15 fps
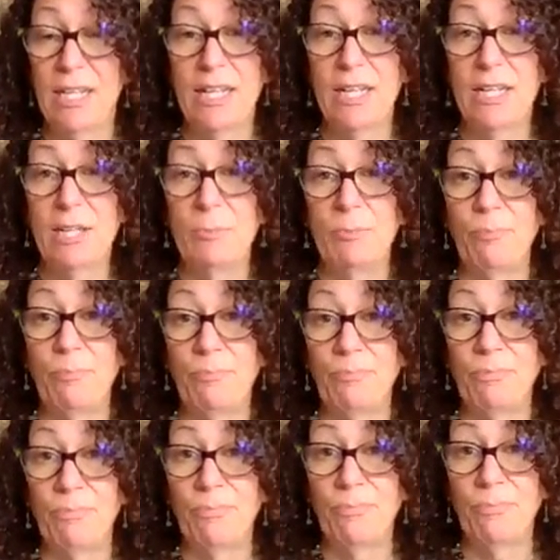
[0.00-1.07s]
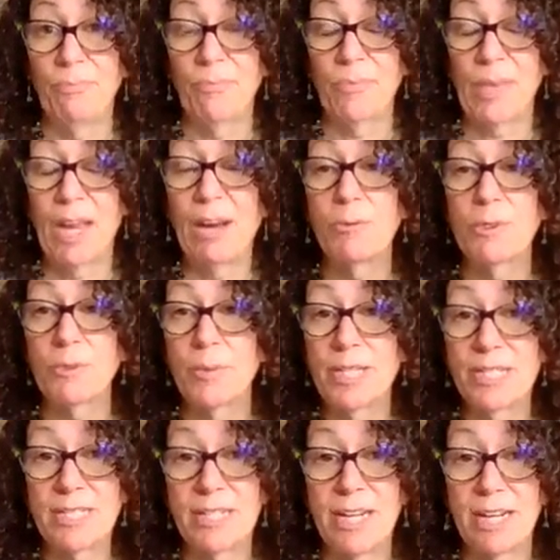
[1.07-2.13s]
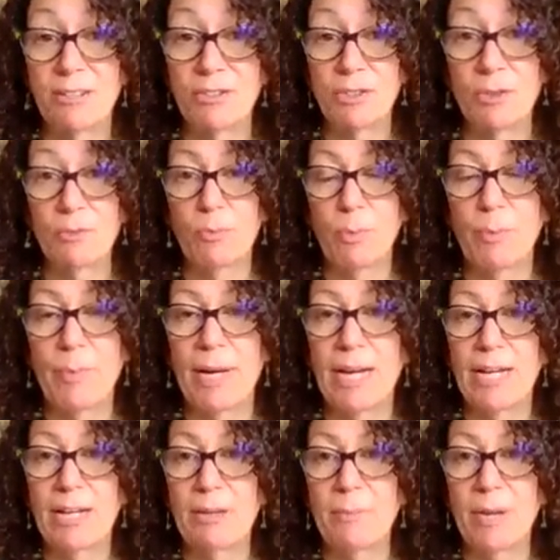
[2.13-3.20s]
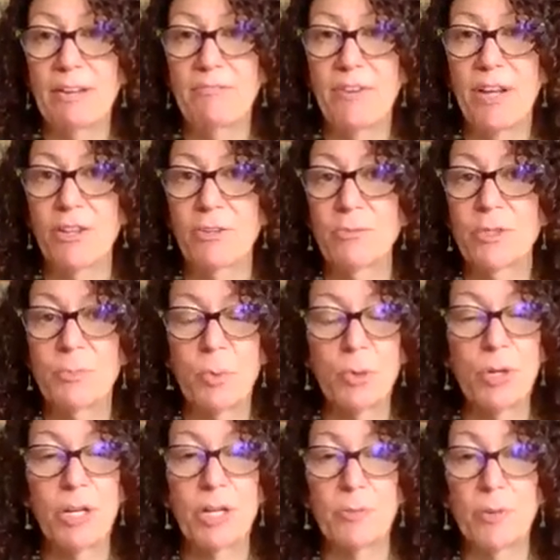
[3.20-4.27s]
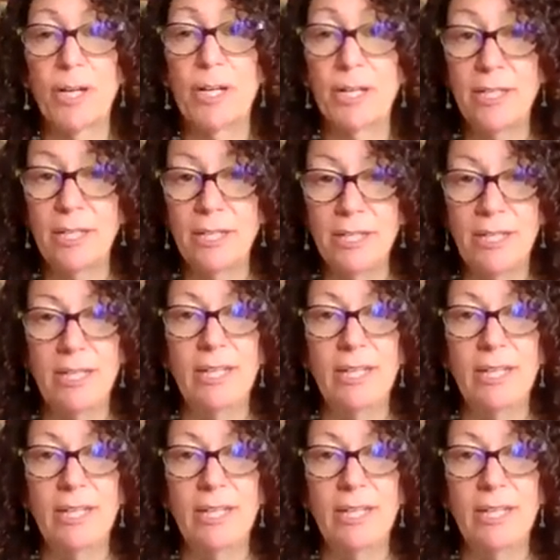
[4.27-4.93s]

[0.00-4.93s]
I was raised in a household where my father was born in Iran,